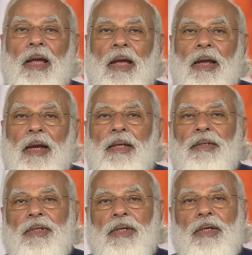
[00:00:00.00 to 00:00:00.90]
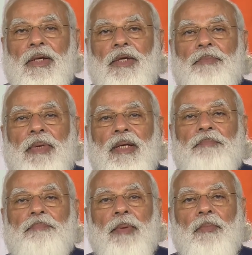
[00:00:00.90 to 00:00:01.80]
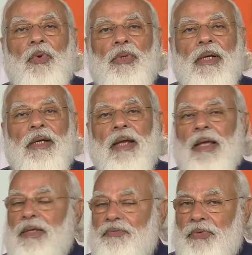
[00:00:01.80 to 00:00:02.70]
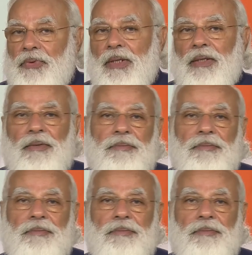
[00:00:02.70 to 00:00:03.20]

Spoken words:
LNG is being promoted as a fuel.